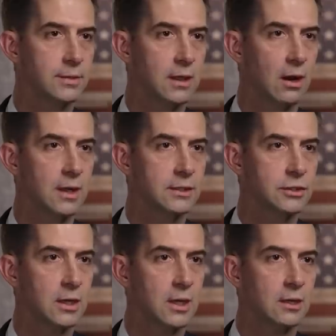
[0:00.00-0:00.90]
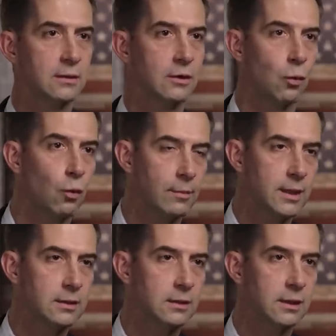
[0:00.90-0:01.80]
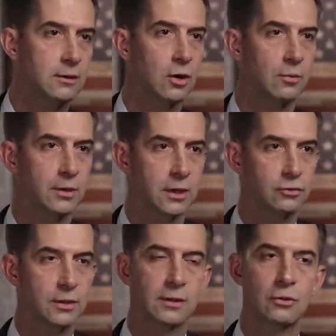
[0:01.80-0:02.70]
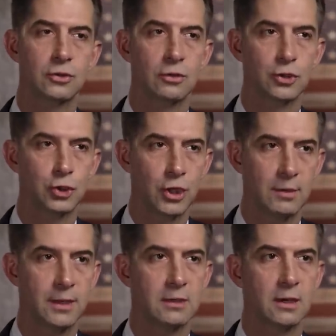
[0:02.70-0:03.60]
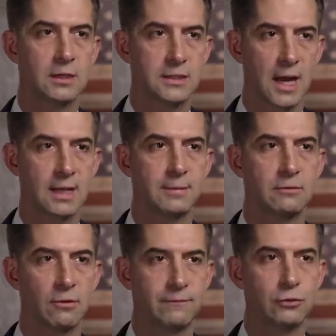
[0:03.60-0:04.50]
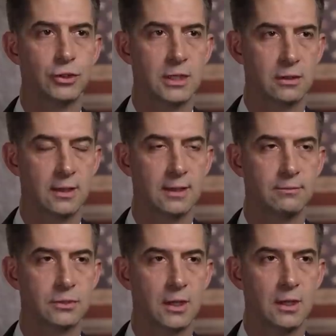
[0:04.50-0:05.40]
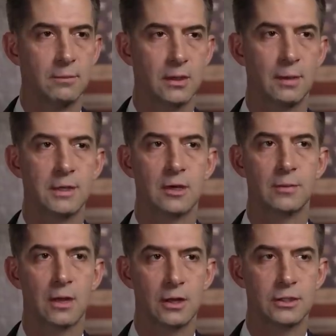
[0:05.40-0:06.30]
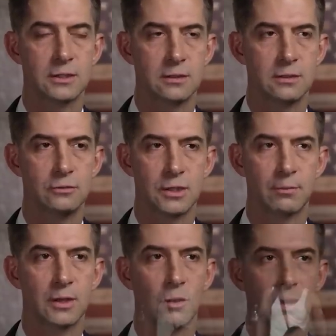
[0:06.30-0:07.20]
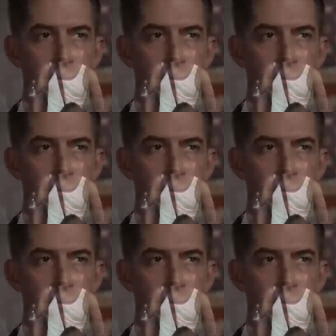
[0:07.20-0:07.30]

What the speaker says: because they're a woman in their home country. Those are legitimate asylum and refugee claims. But coming here because you simply want a